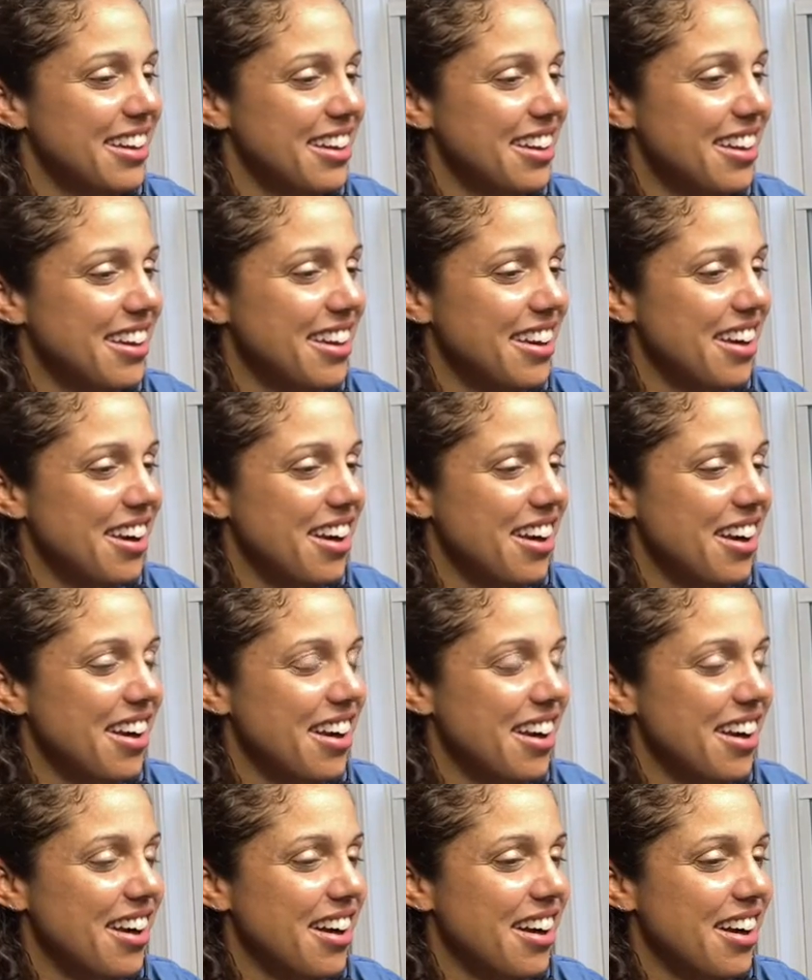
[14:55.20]

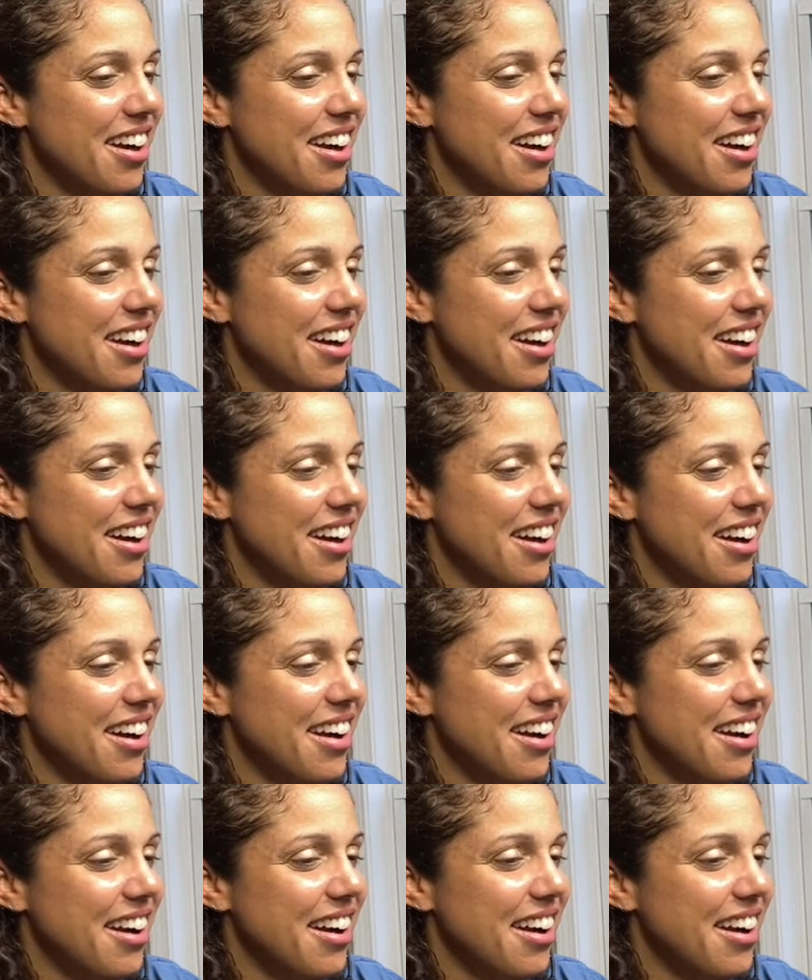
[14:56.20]

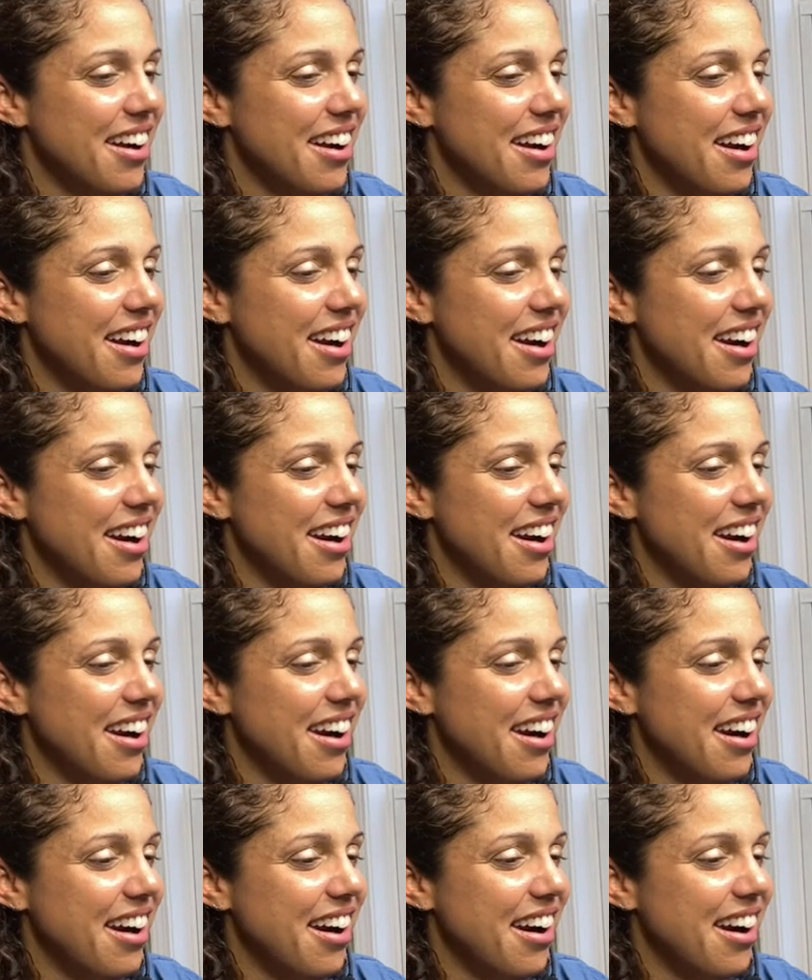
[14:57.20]

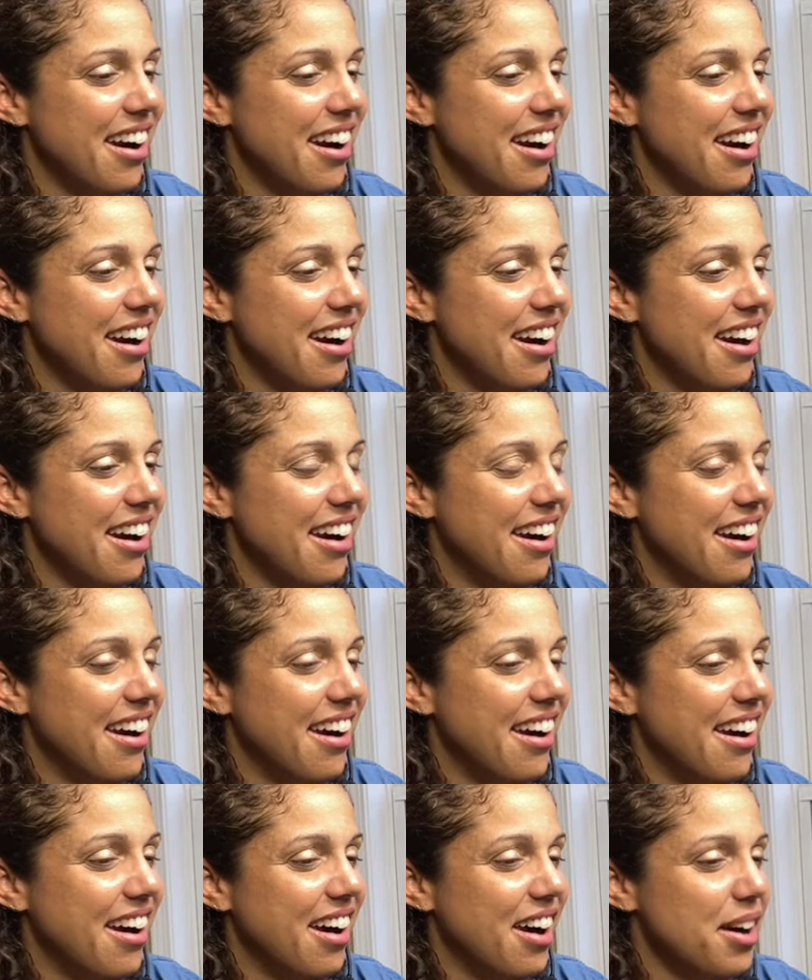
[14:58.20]

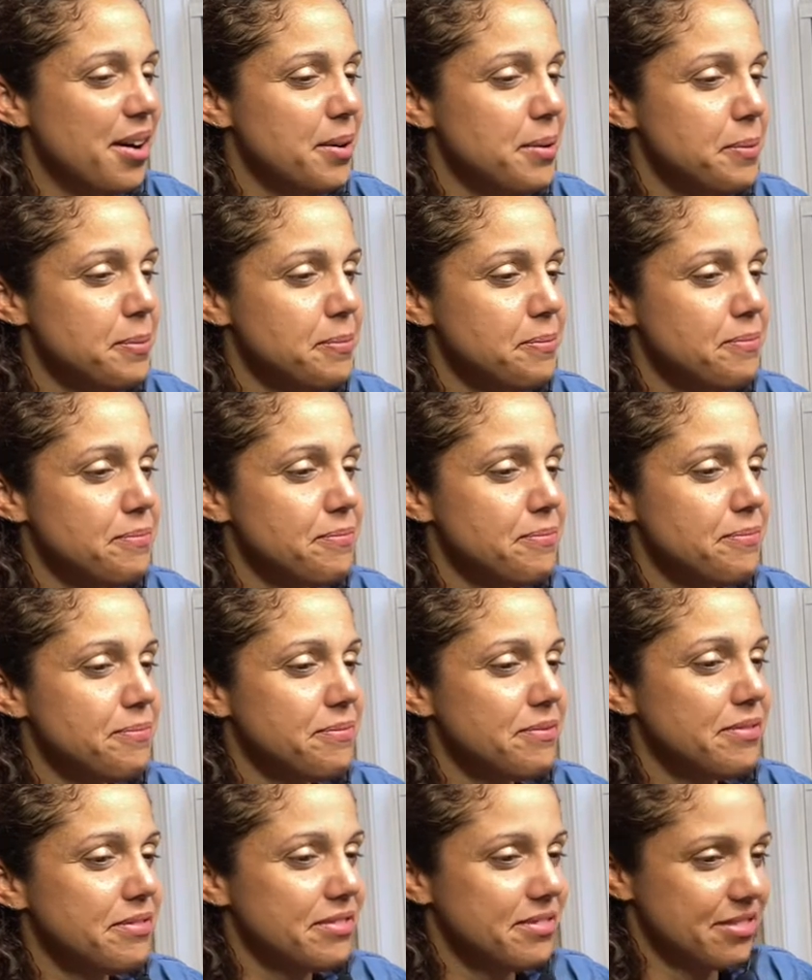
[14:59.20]

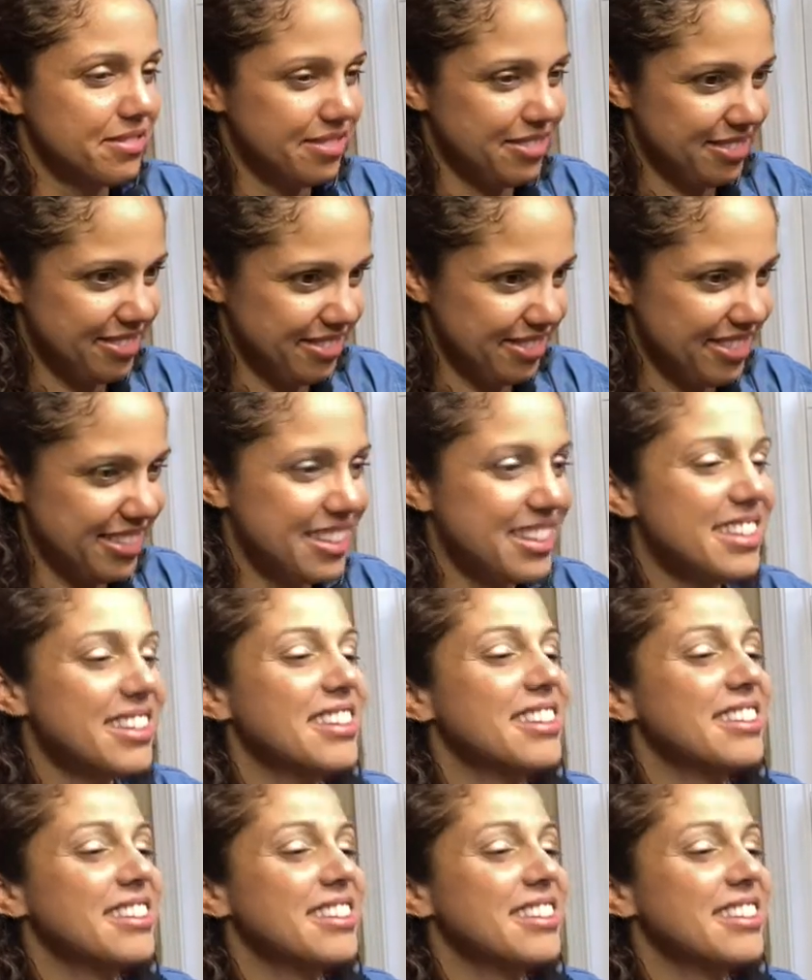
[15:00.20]
(no one is talking)